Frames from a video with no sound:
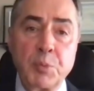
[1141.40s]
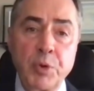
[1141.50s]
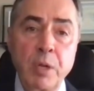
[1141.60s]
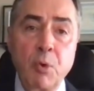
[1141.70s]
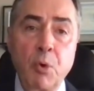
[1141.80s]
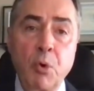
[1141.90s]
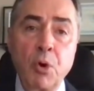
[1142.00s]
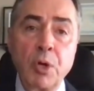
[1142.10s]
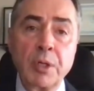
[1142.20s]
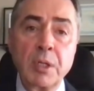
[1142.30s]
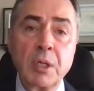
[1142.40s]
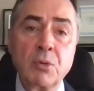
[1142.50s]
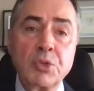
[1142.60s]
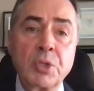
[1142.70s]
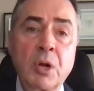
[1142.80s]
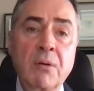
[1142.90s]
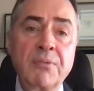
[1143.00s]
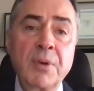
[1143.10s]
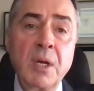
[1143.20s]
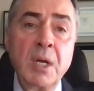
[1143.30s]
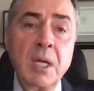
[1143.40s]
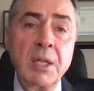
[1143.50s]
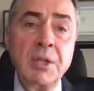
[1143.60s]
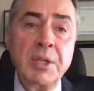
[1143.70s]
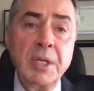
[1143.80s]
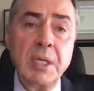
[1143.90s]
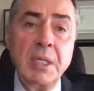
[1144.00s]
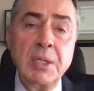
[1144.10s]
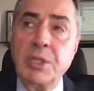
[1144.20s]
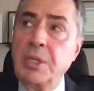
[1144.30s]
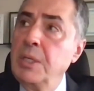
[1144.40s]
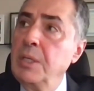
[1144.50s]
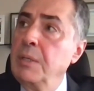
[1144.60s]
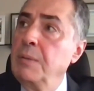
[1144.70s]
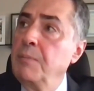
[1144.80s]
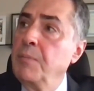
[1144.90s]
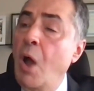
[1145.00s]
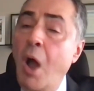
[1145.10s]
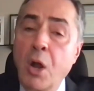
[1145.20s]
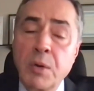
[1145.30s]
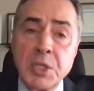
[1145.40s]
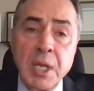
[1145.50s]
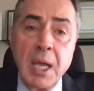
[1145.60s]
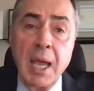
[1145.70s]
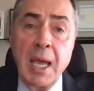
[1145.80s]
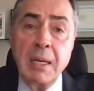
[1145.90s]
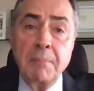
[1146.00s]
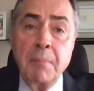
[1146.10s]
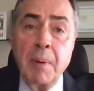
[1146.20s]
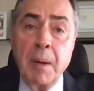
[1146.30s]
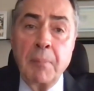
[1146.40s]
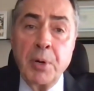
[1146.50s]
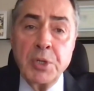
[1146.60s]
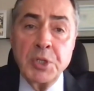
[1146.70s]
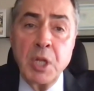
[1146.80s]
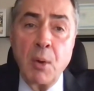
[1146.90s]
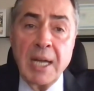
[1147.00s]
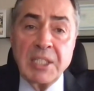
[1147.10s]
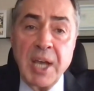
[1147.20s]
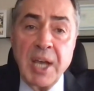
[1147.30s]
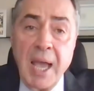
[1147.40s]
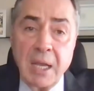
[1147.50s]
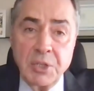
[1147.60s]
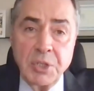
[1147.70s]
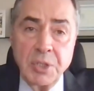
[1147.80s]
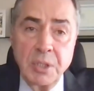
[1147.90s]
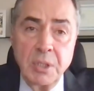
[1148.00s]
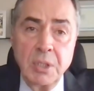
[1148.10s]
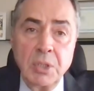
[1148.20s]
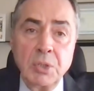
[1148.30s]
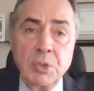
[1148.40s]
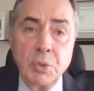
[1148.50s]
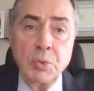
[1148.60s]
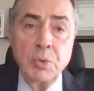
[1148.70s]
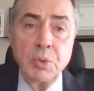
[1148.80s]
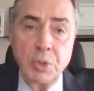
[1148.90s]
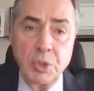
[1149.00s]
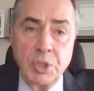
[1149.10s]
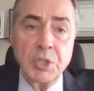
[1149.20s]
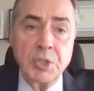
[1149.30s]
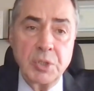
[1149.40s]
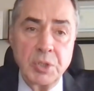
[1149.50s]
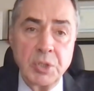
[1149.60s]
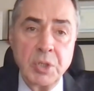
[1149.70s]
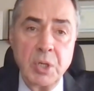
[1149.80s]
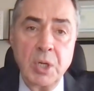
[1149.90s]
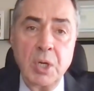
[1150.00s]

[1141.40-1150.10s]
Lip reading: the Supreme Court and the closure of the Congress, and personal attacks to the justices.